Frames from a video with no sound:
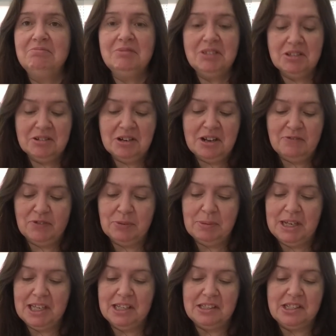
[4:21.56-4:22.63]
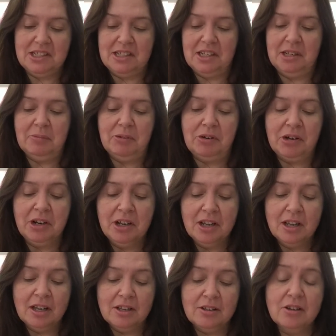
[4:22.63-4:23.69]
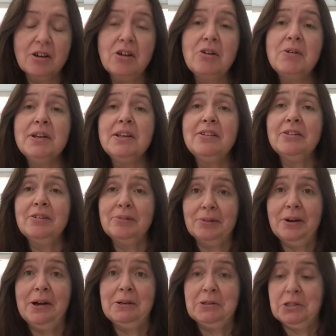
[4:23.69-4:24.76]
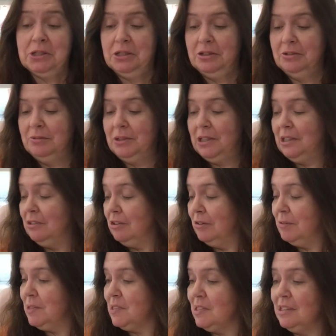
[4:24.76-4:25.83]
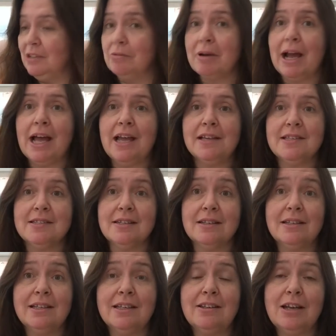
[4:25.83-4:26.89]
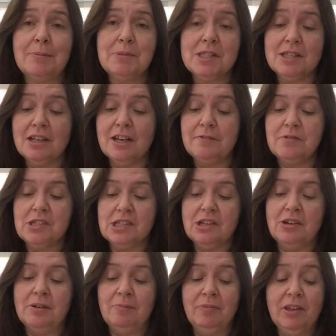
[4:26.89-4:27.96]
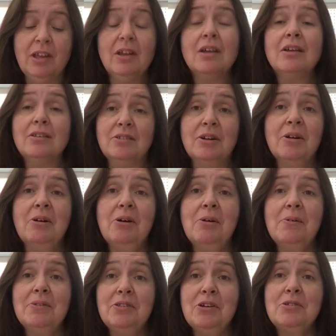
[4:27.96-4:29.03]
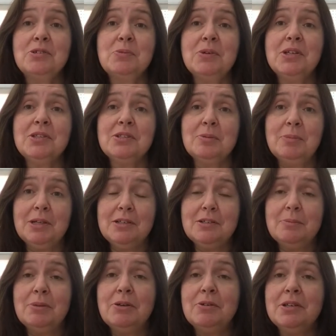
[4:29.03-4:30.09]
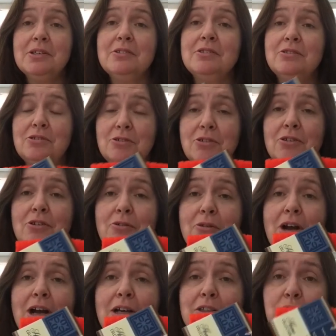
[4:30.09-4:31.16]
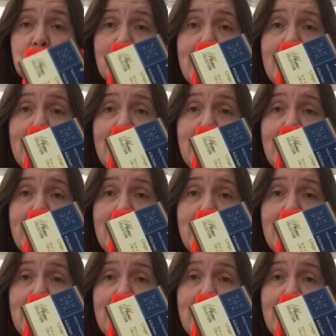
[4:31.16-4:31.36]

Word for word: They're not for my kitchen anymore. They're going in the garage. We always need rags to clean up stuff, so they're go those ones are being demoted to the garage